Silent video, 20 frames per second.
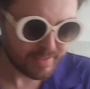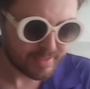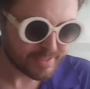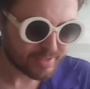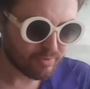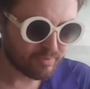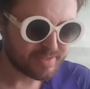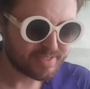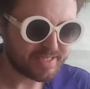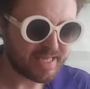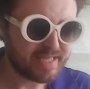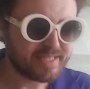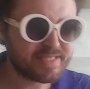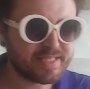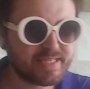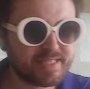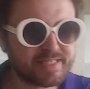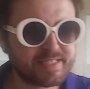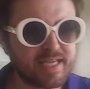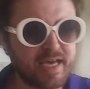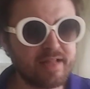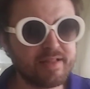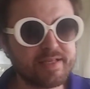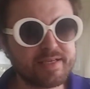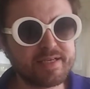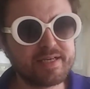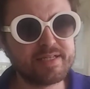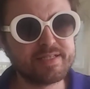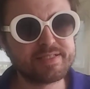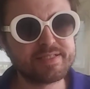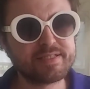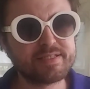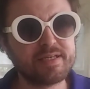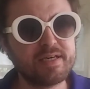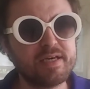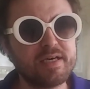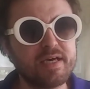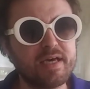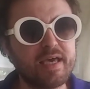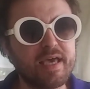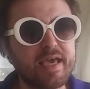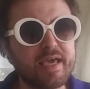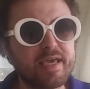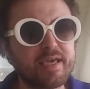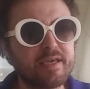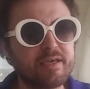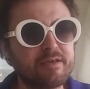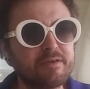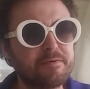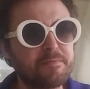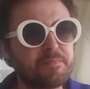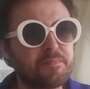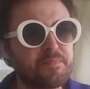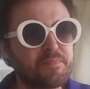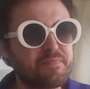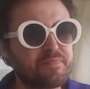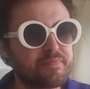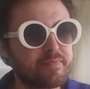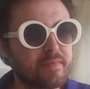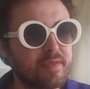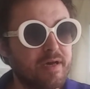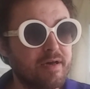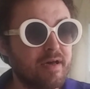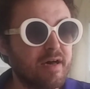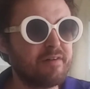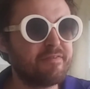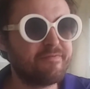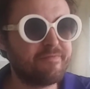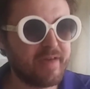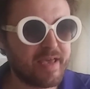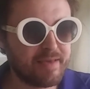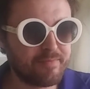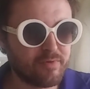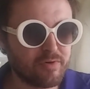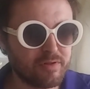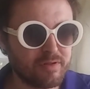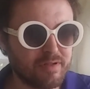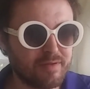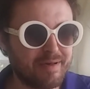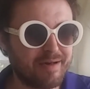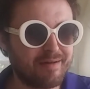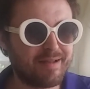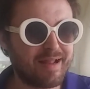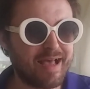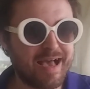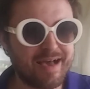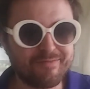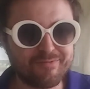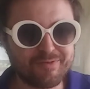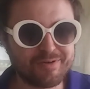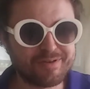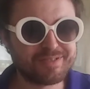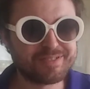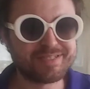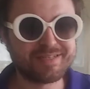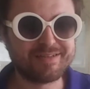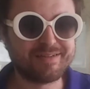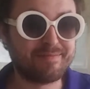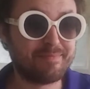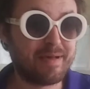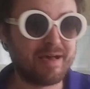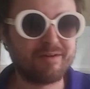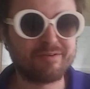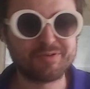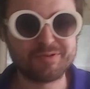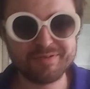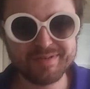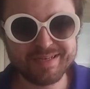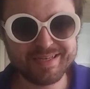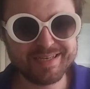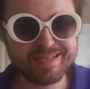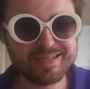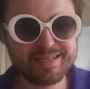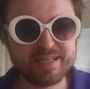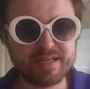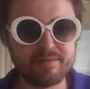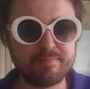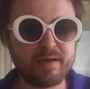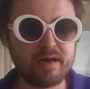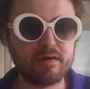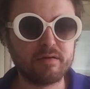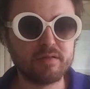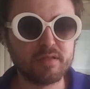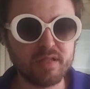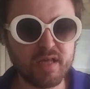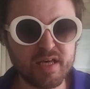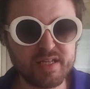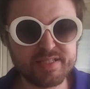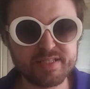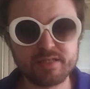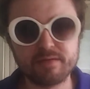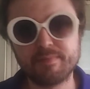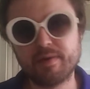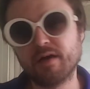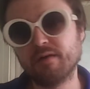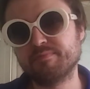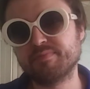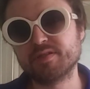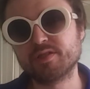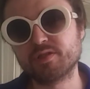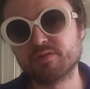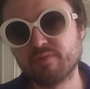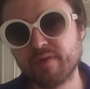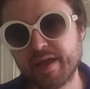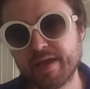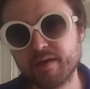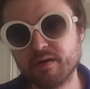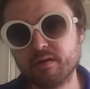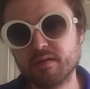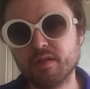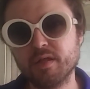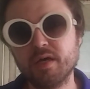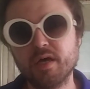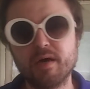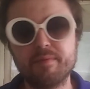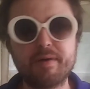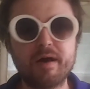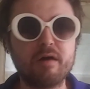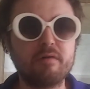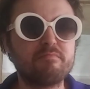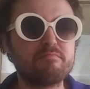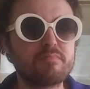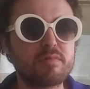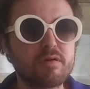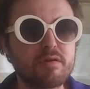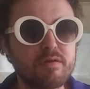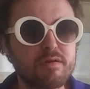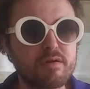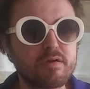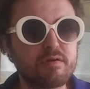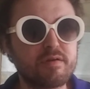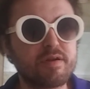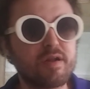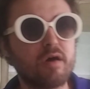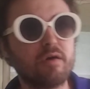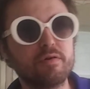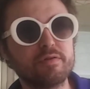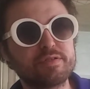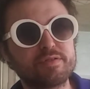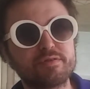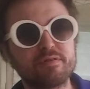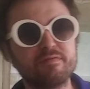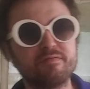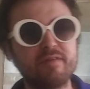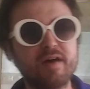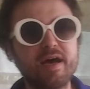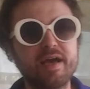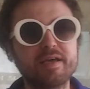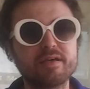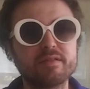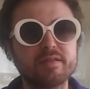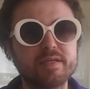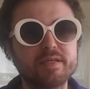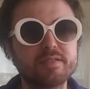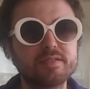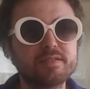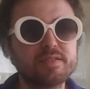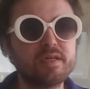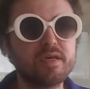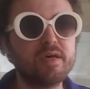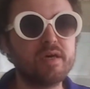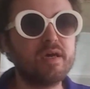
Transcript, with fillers: Scorsese is telling us a, a fable about avarice and about greed and about lust, about betrayal, about murder and ultra-violence.